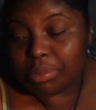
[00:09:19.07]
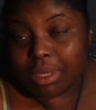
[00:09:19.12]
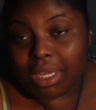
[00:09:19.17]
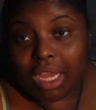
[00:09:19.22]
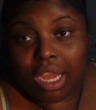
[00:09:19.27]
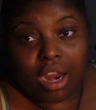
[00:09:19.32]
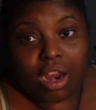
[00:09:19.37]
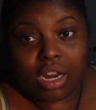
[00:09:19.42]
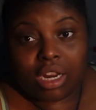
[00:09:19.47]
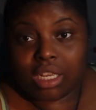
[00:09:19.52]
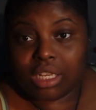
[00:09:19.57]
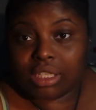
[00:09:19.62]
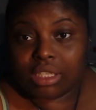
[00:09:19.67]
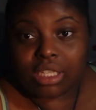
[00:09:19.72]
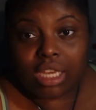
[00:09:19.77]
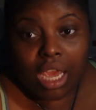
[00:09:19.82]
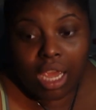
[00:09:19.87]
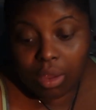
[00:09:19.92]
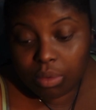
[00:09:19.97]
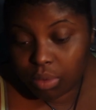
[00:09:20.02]
be arrogant
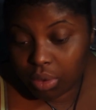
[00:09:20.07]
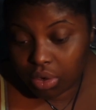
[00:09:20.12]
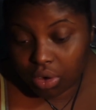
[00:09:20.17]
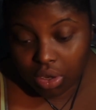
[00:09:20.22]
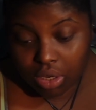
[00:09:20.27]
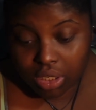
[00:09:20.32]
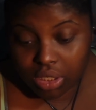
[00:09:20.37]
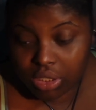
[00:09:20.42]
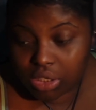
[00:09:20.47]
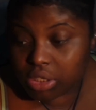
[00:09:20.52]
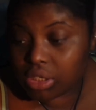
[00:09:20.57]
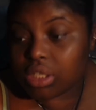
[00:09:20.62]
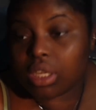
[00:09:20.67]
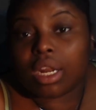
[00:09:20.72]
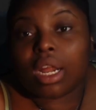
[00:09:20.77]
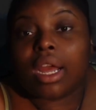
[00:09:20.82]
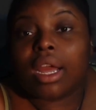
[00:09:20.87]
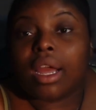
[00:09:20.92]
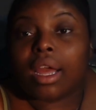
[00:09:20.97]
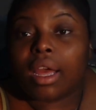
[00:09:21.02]
Tay with all this shit
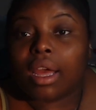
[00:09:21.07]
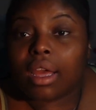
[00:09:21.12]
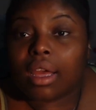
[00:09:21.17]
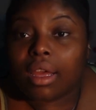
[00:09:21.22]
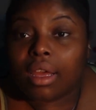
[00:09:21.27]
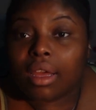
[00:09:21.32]
I got.